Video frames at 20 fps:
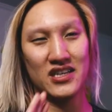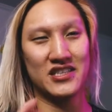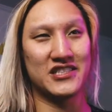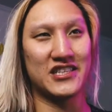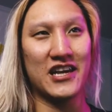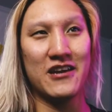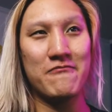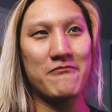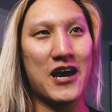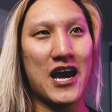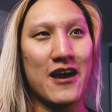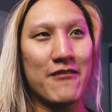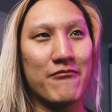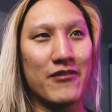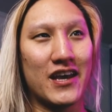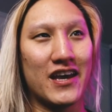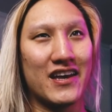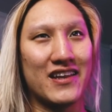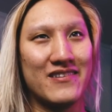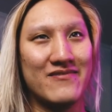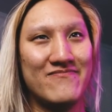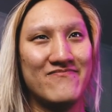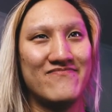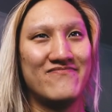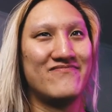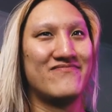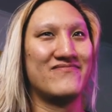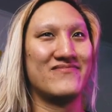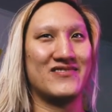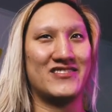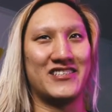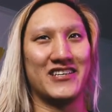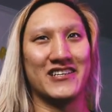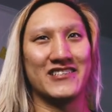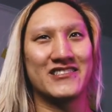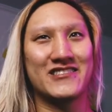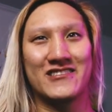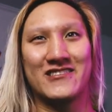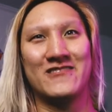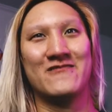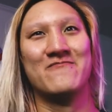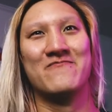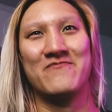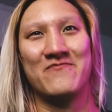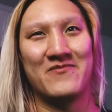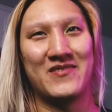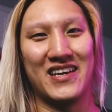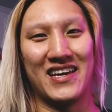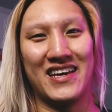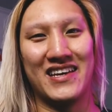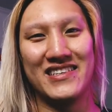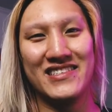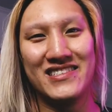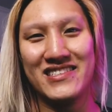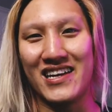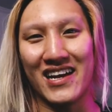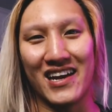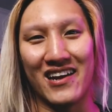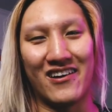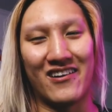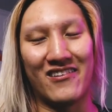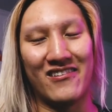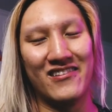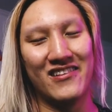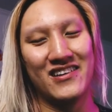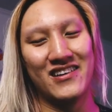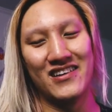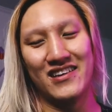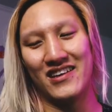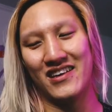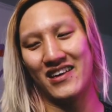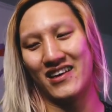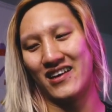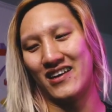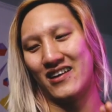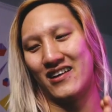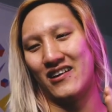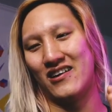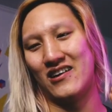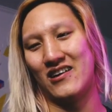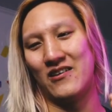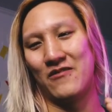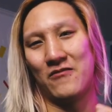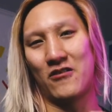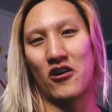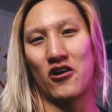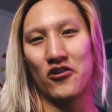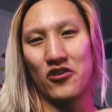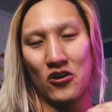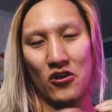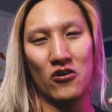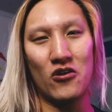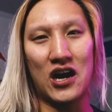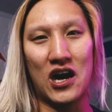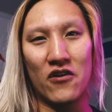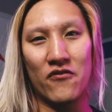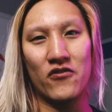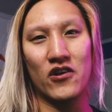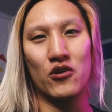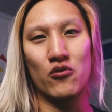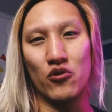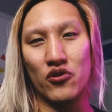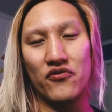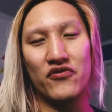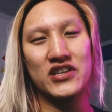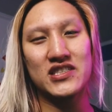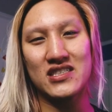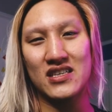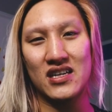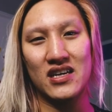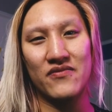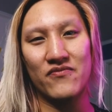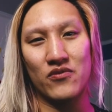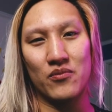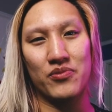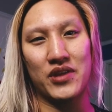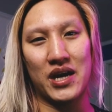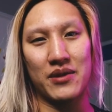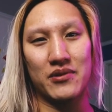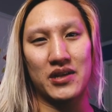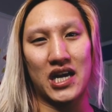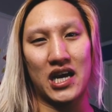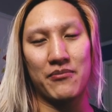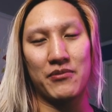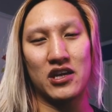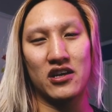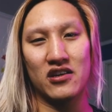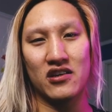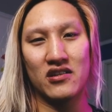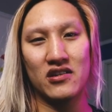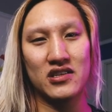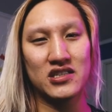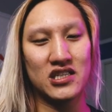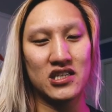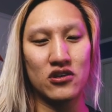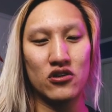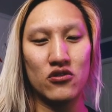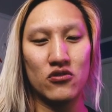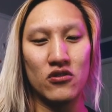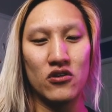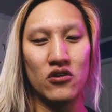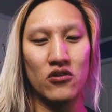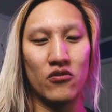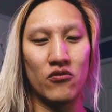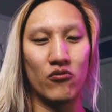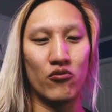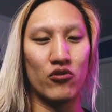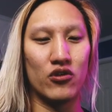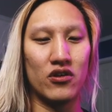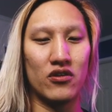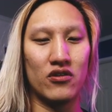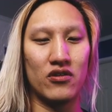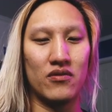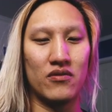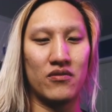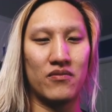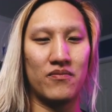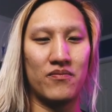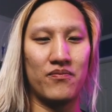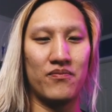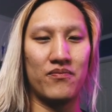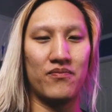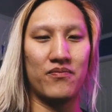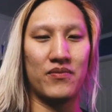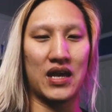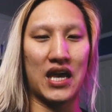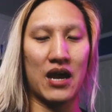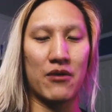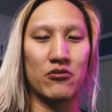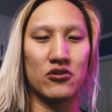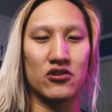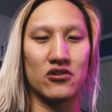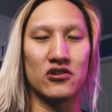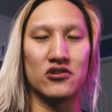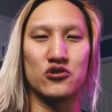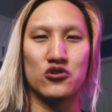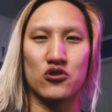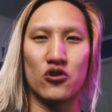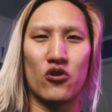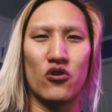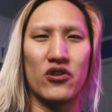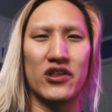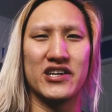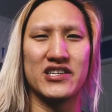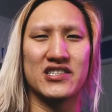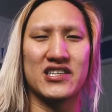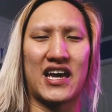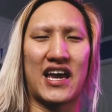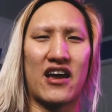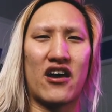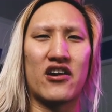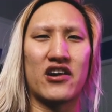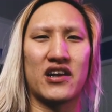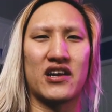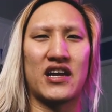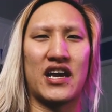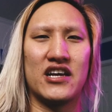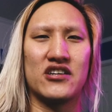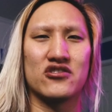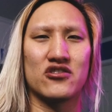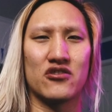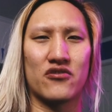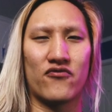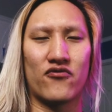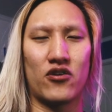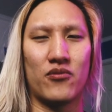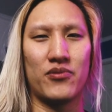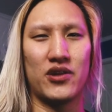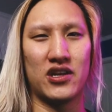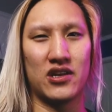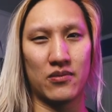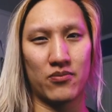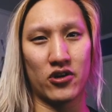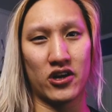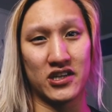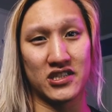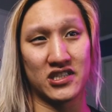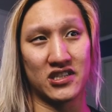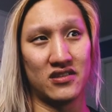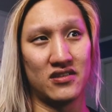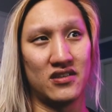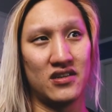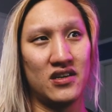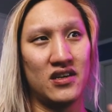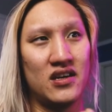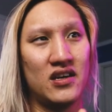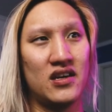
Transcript: Same Batman, just in jail. And although Alfred would visit him from time to time, he still wouldn't be able to control his chaotic nature from the depression.